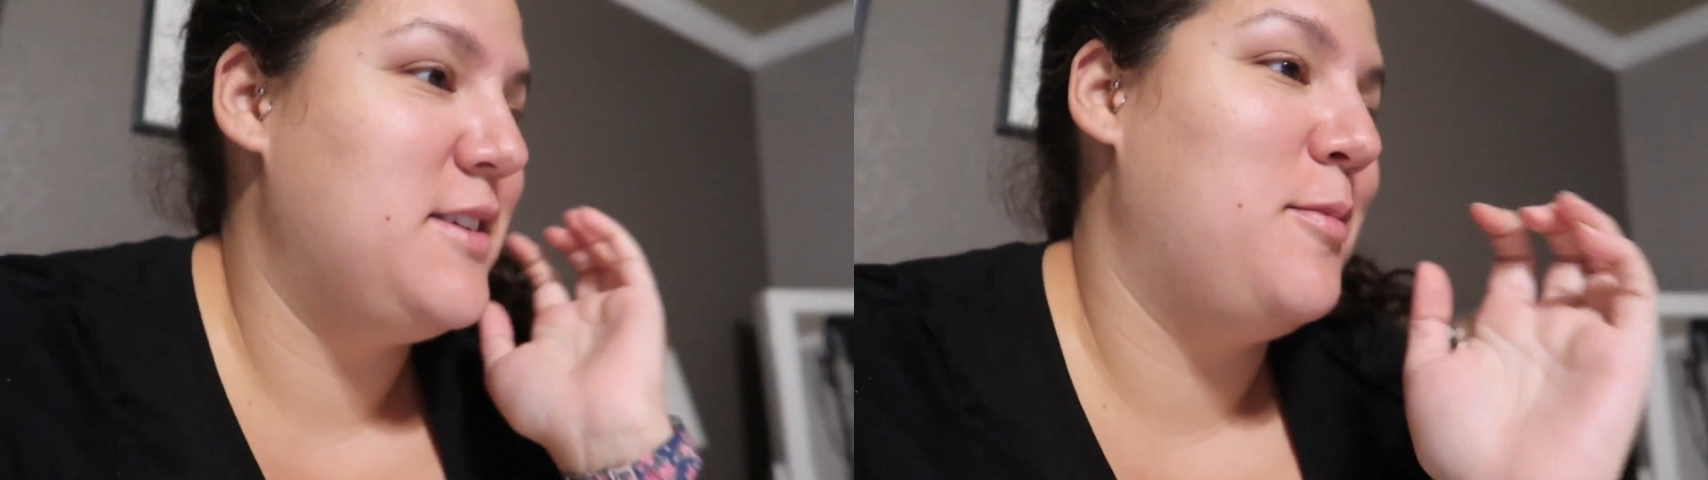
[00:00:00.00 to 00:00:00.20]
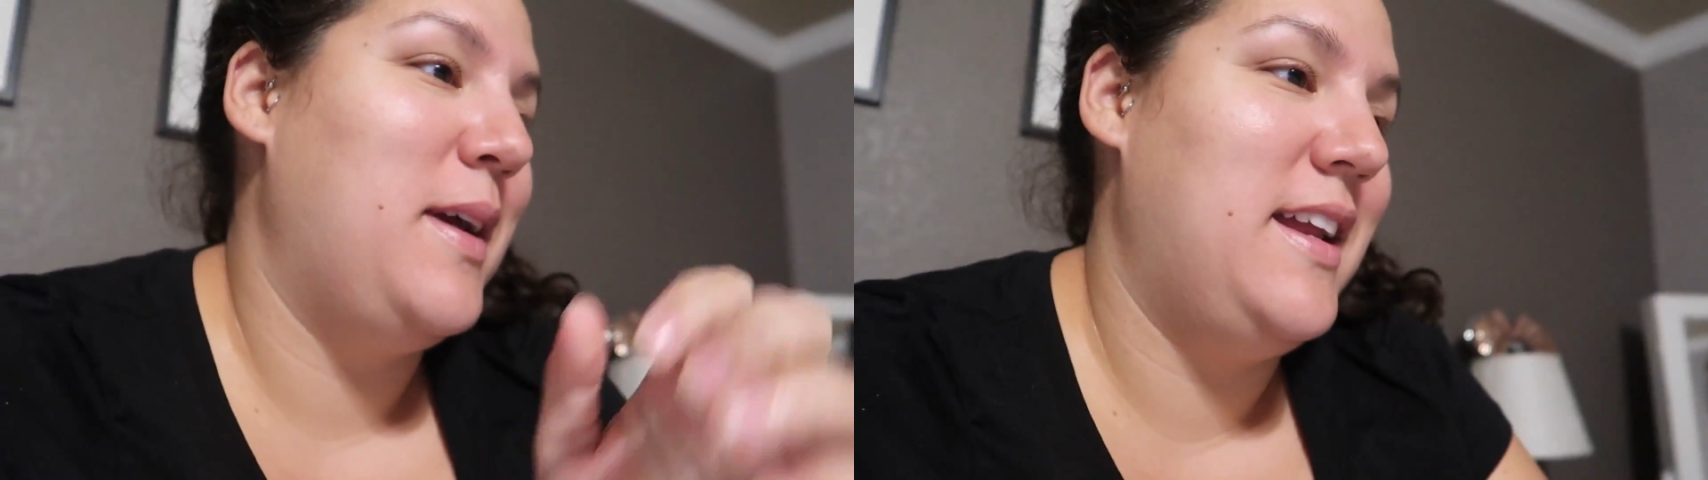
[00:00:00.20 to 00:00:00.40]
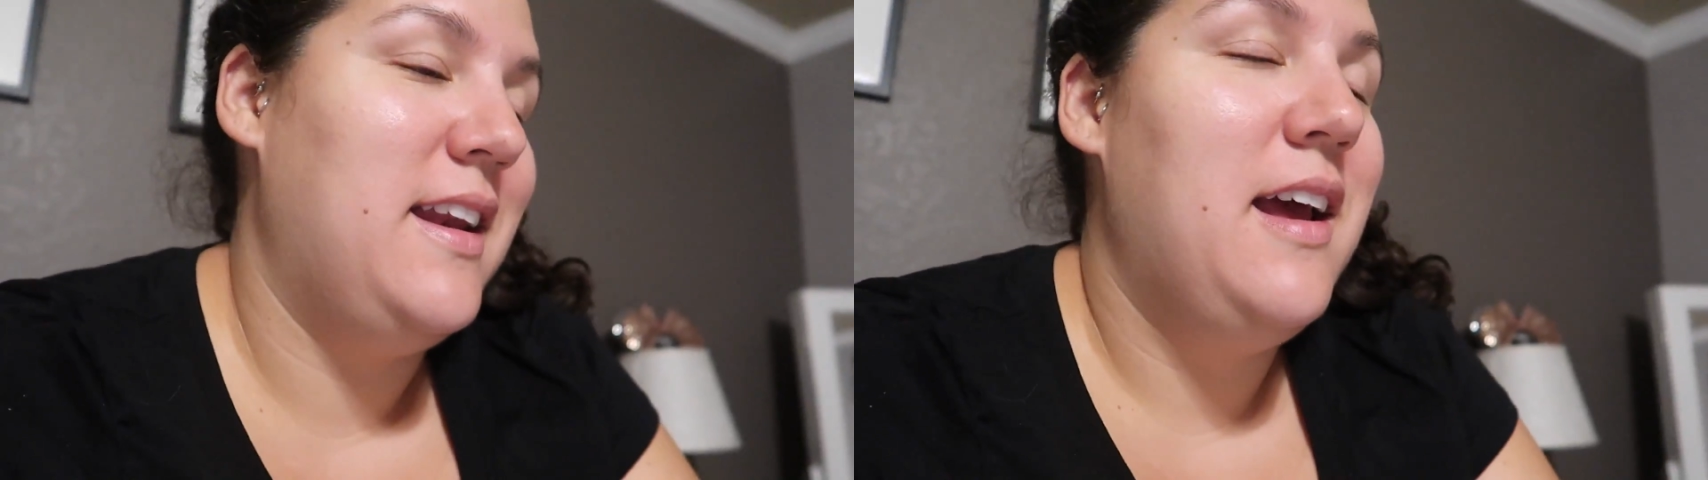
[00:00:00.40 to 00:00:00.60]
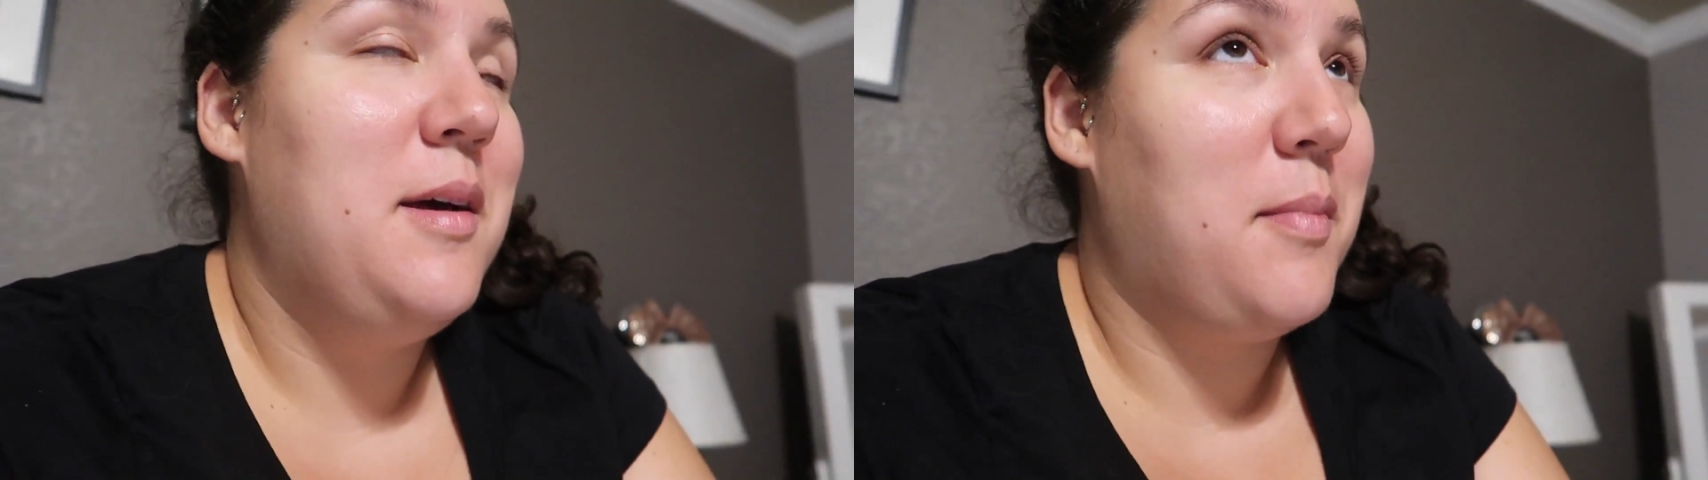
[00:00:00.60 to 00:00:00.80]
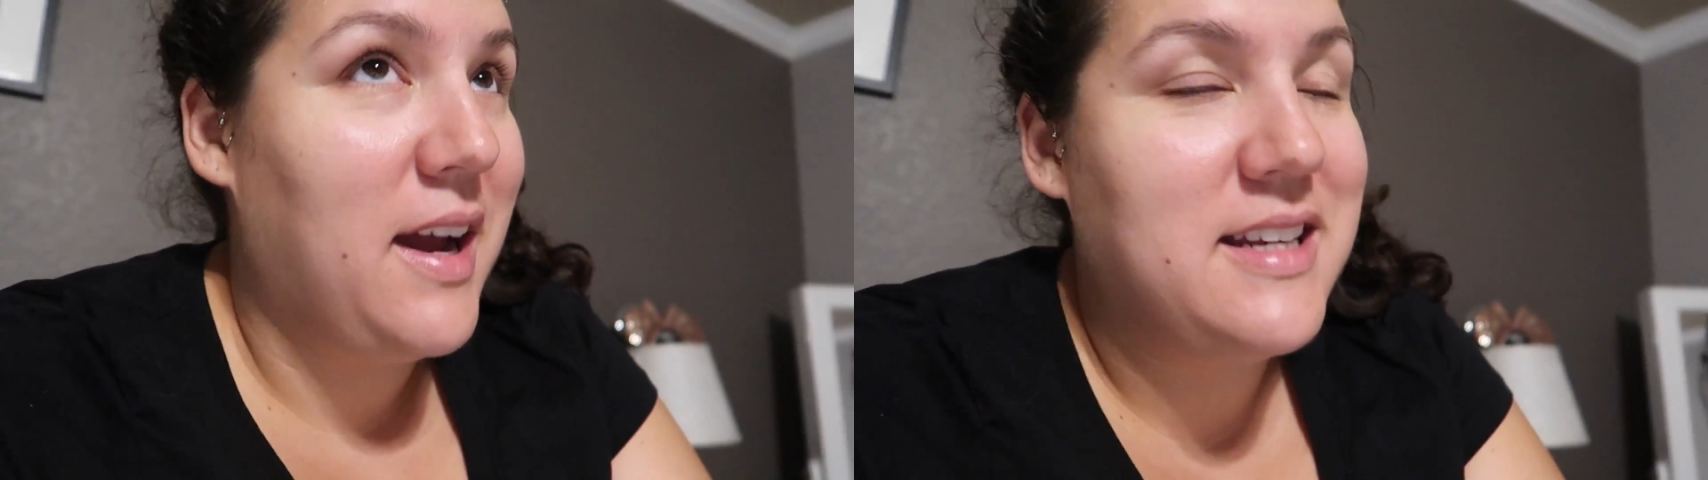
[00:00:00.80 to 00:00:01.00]
don't
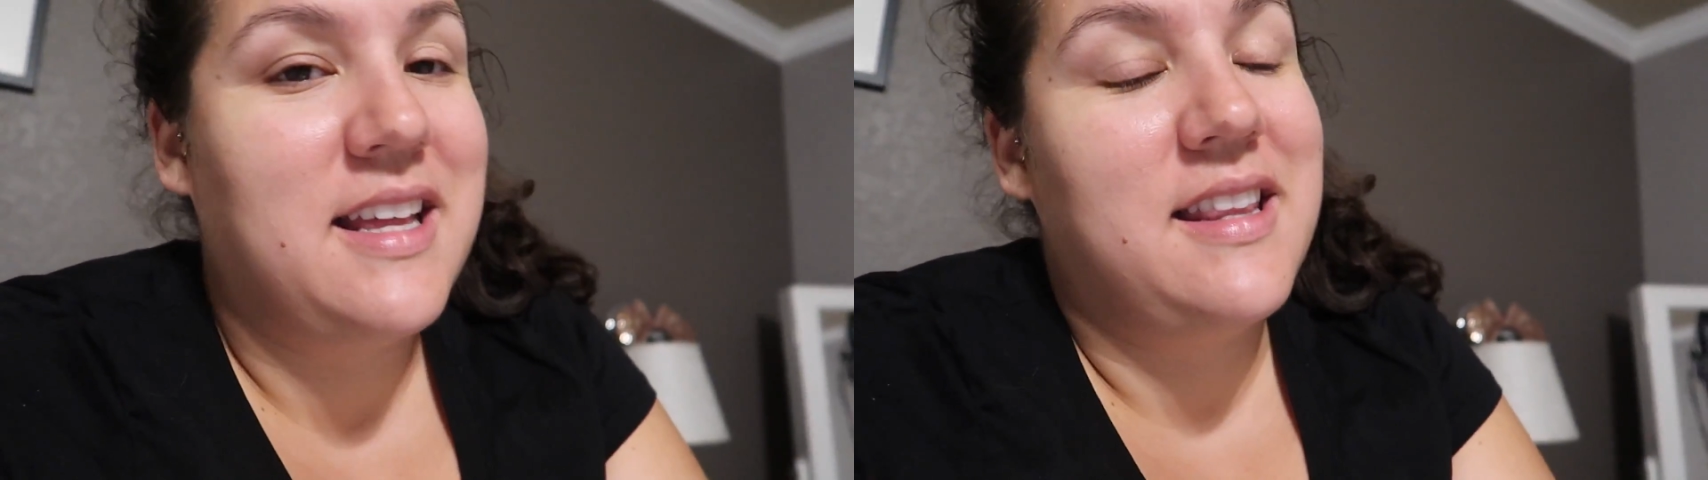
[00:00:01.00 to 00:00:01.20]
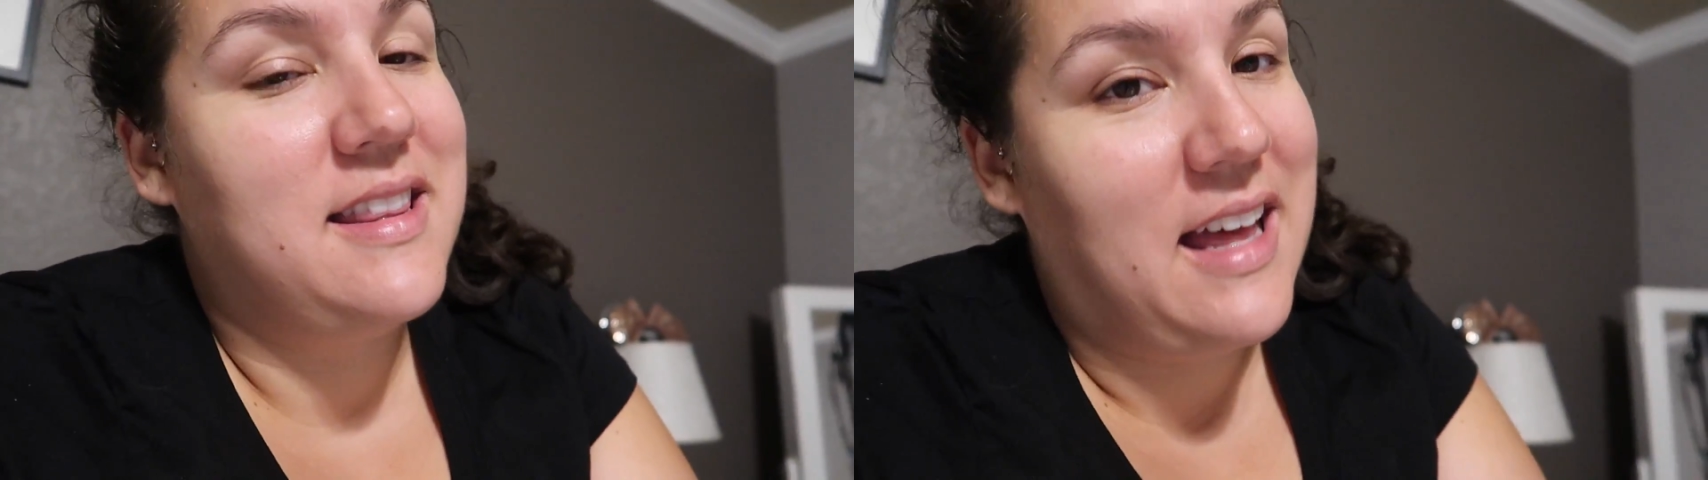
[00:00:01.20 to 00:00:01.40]
mind that,